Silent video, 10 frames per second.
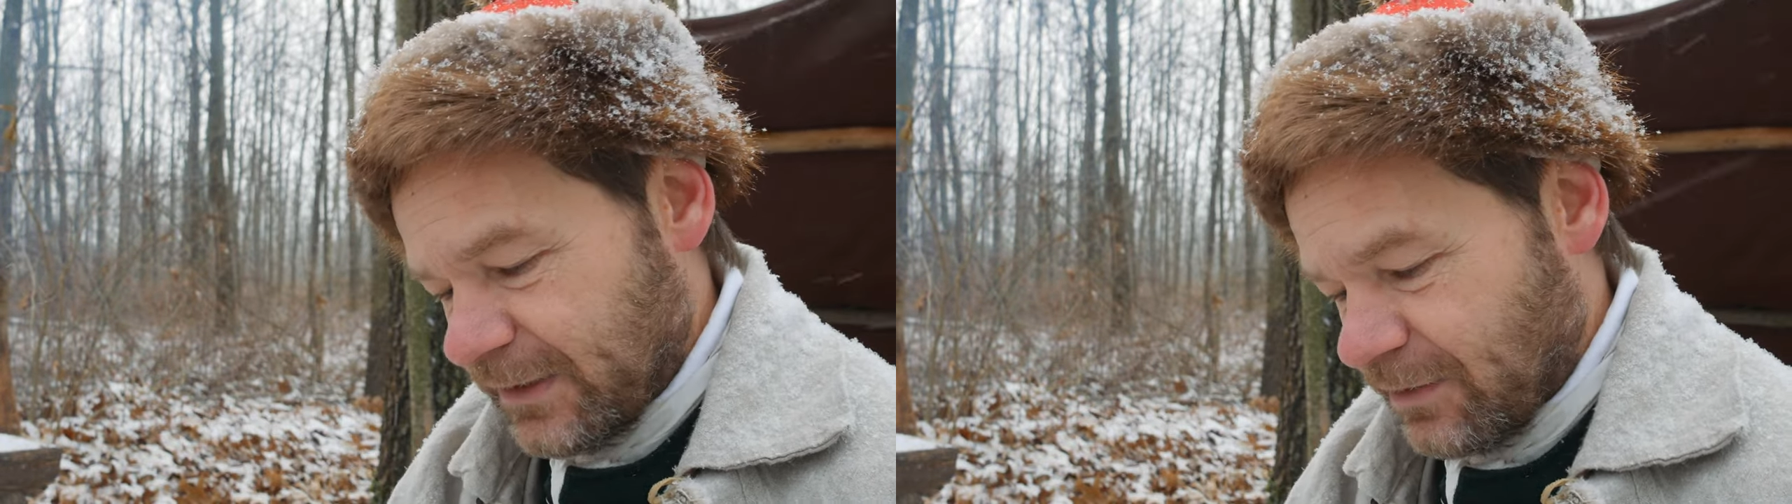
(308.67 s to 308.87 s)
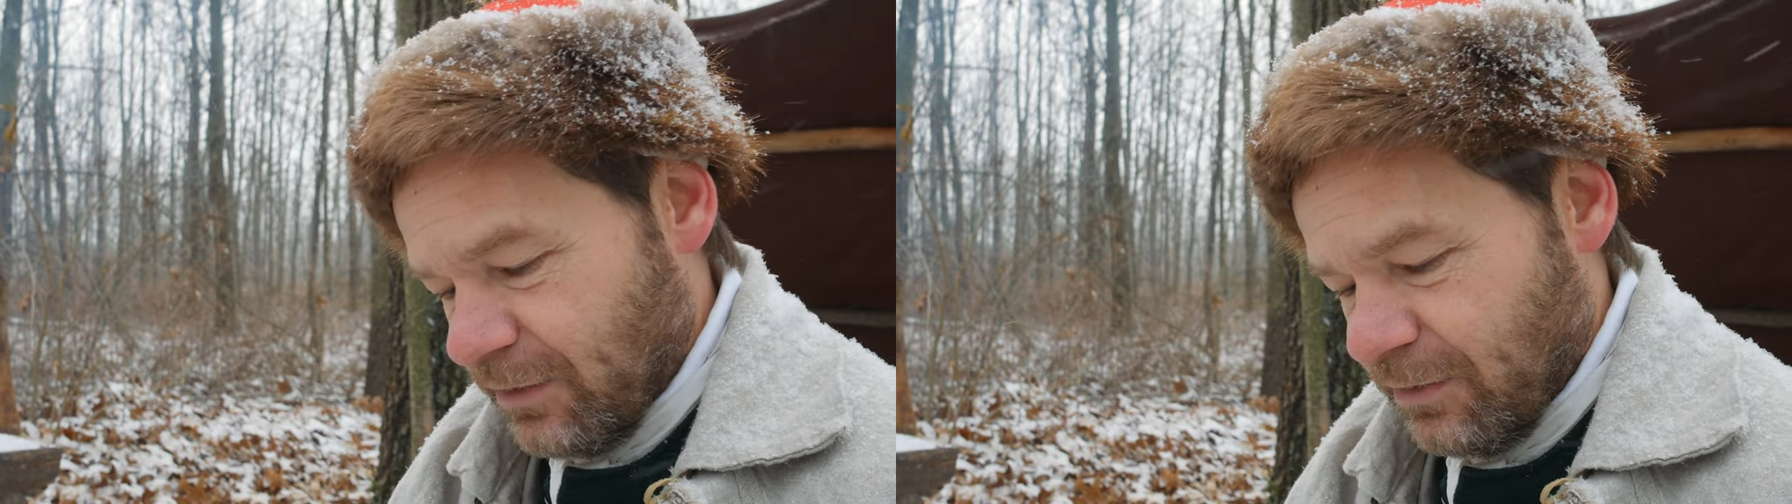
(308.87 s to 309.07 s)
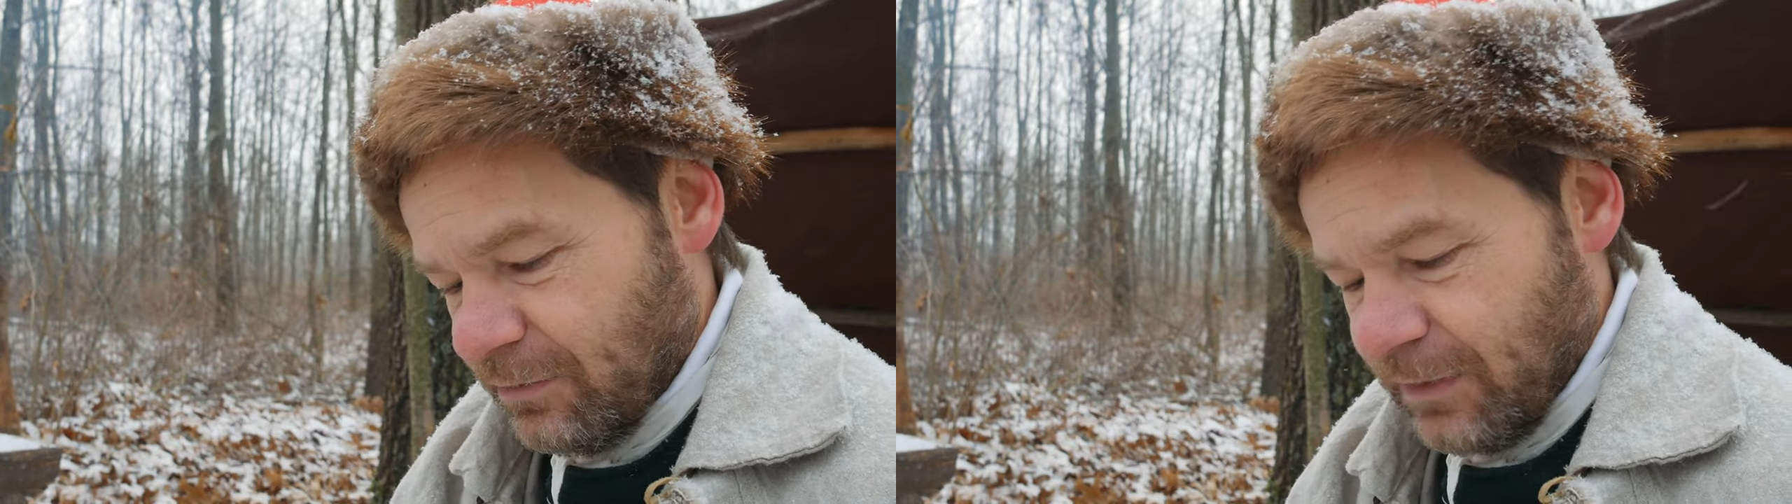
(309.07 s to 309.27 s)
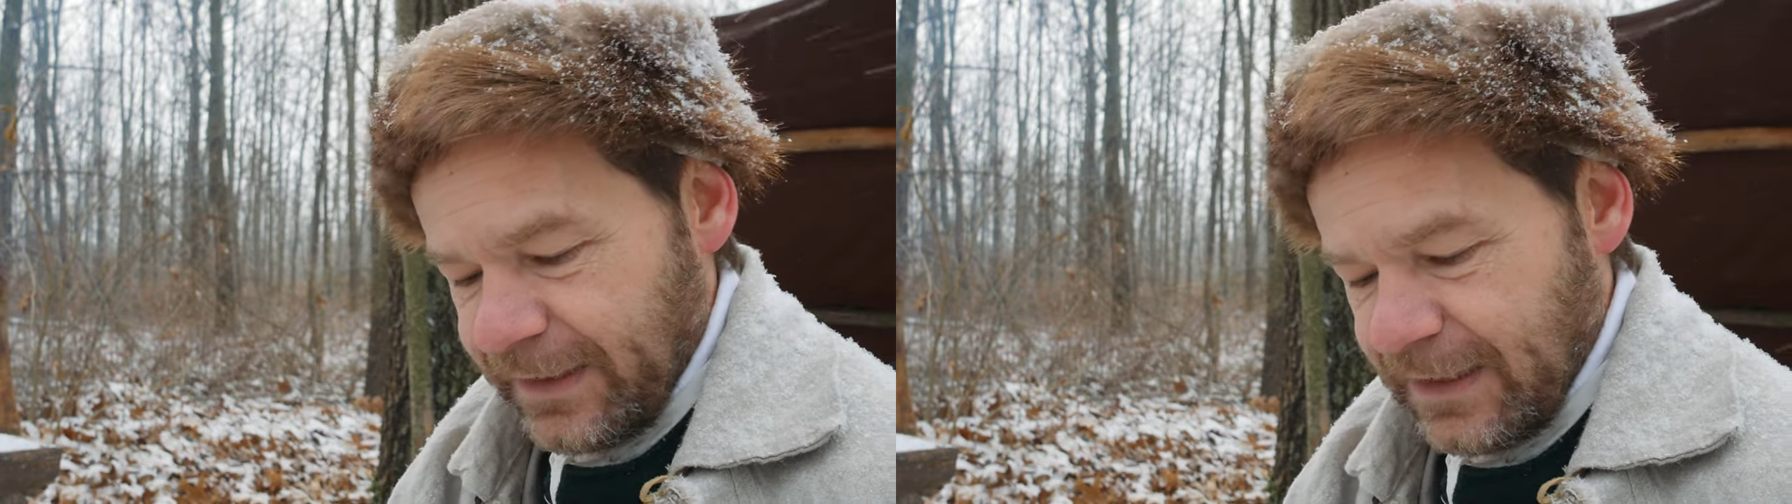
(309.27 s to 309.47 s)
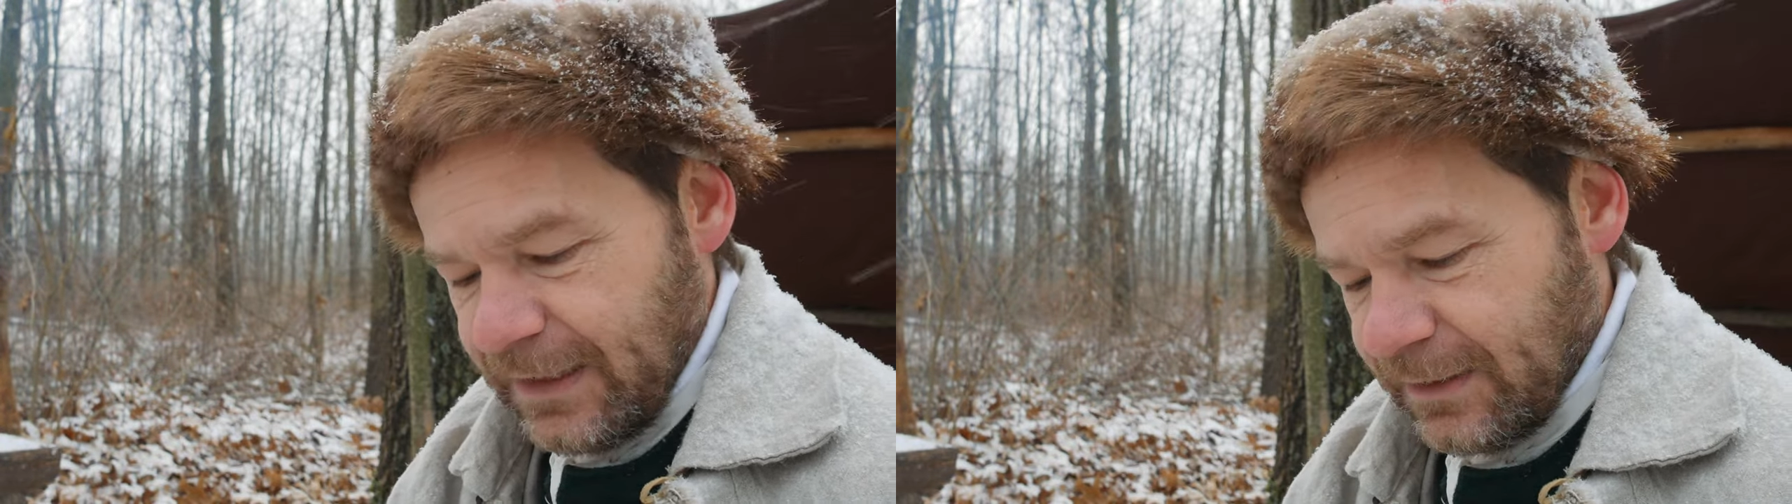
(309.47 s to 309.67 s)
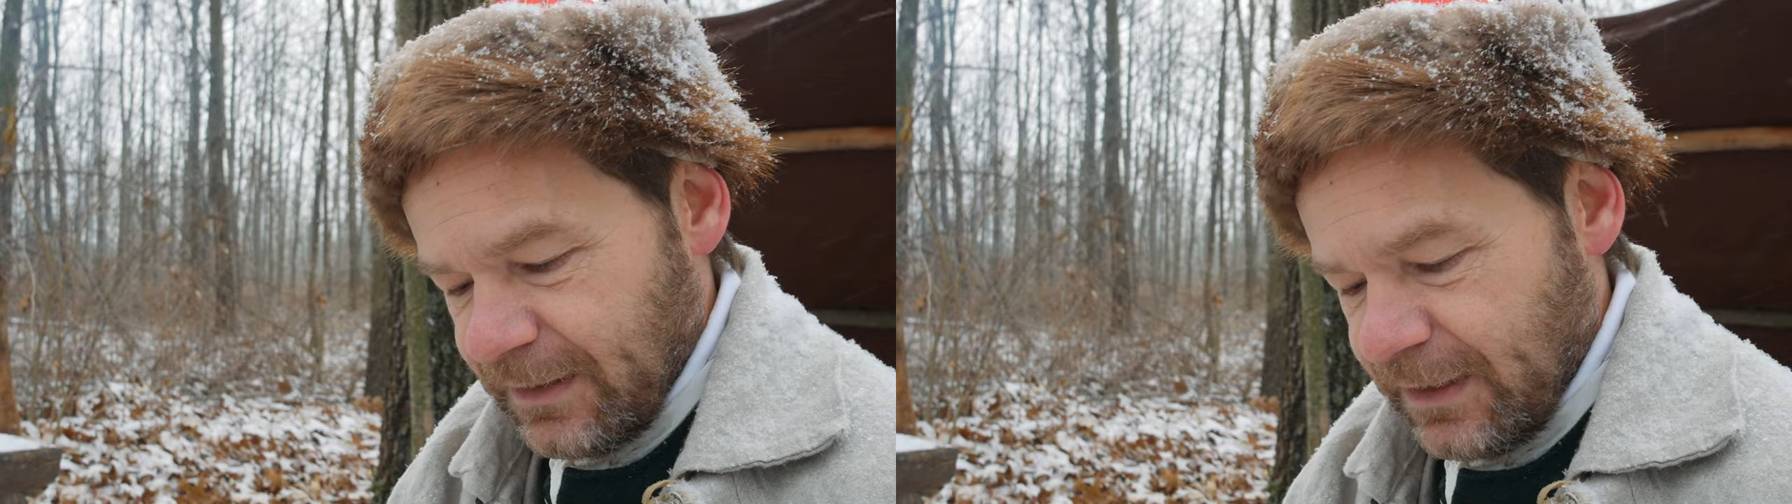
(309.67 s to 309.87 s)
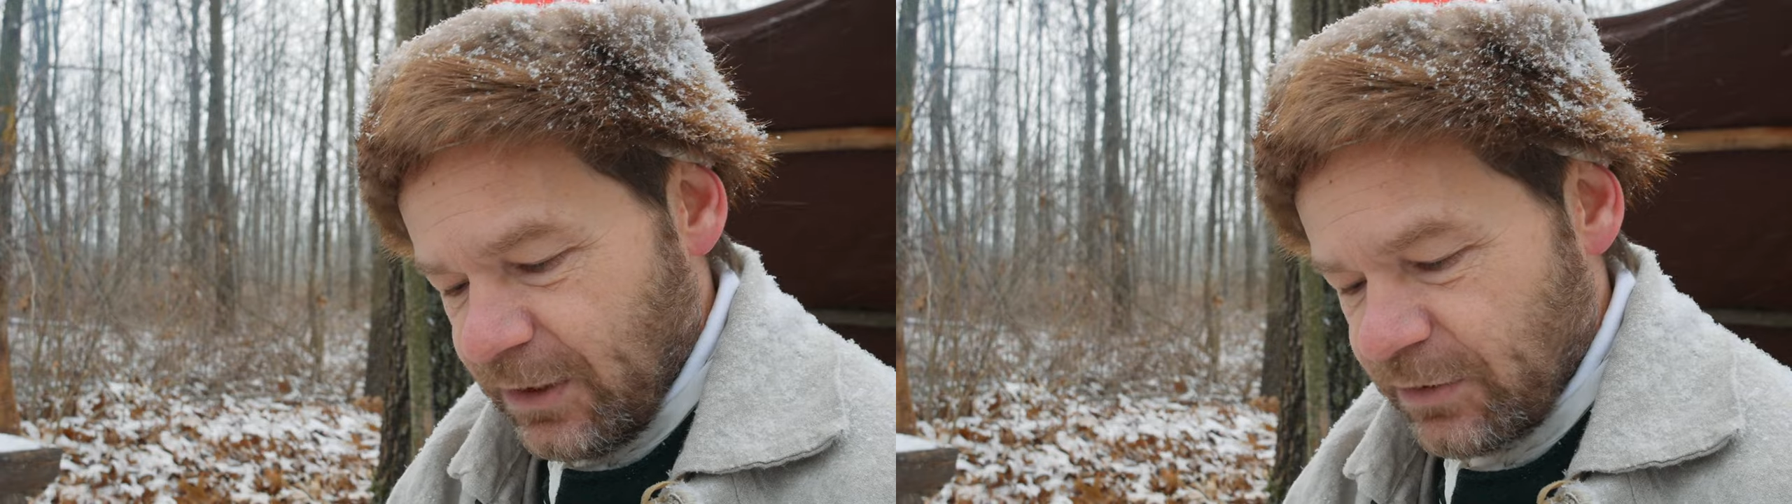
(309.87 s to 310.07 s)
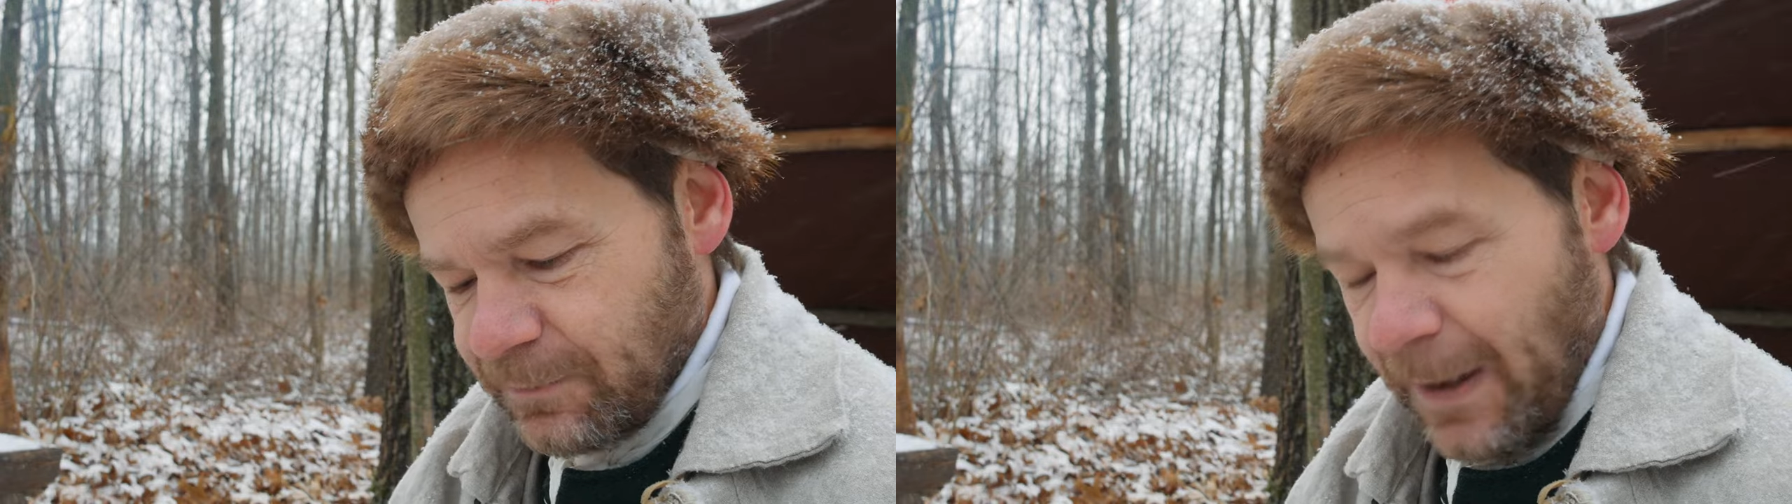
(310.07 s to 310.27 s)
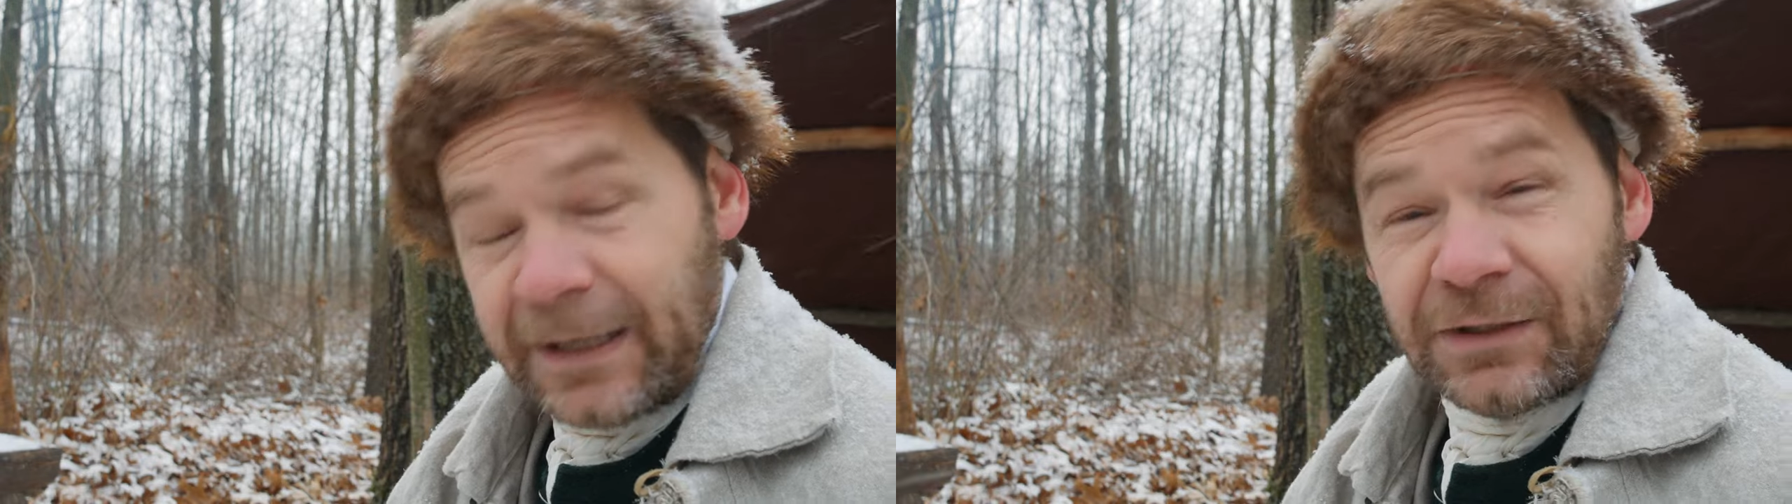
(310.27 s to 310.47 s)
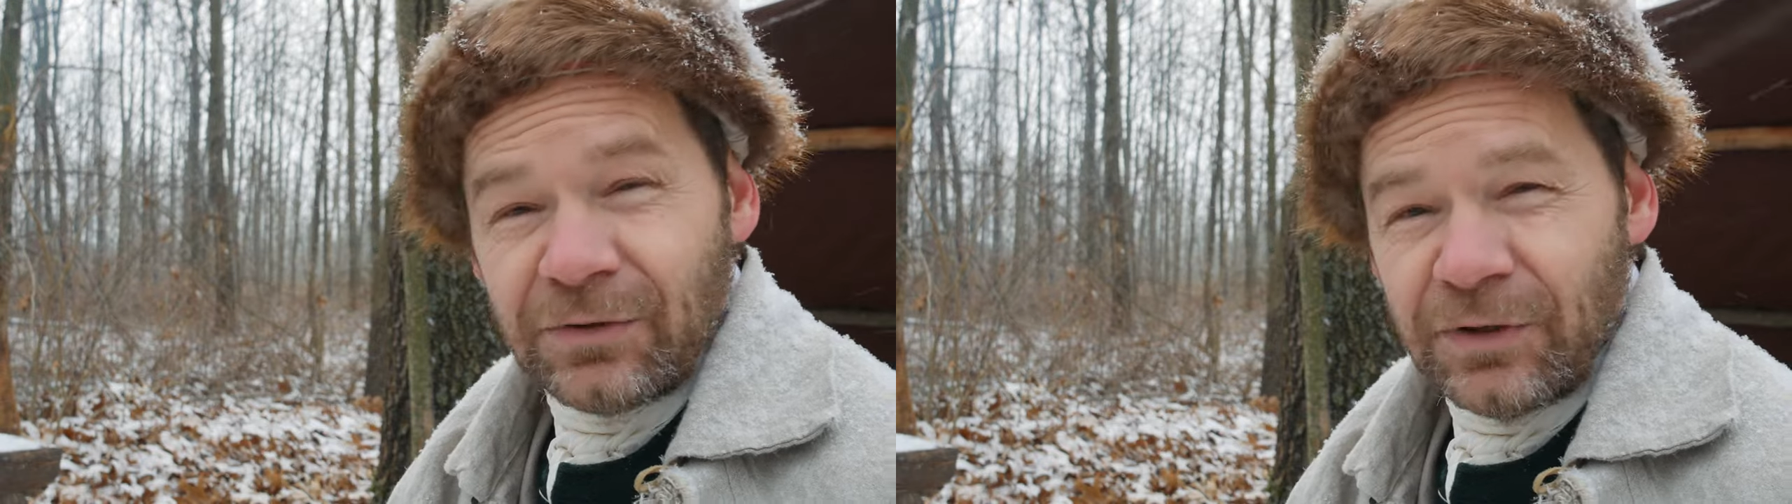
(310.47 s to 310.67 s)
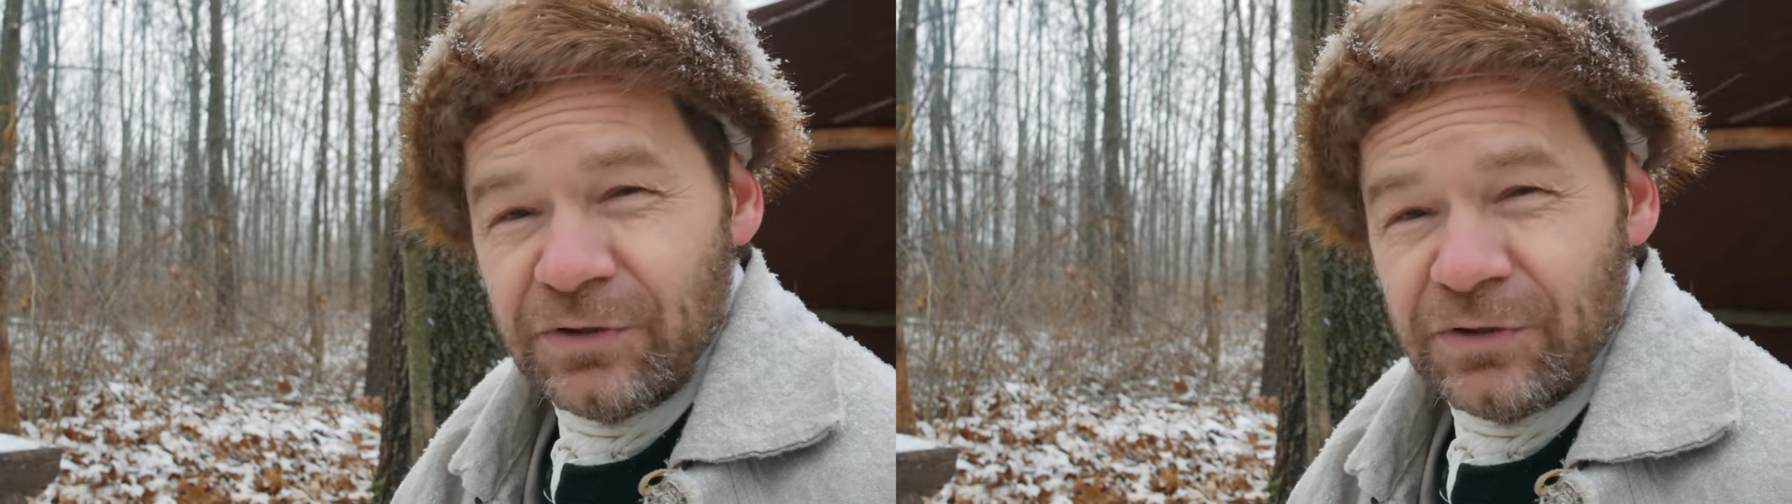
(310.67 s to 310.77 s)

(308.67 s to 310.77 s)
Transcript: So like he, he goes back into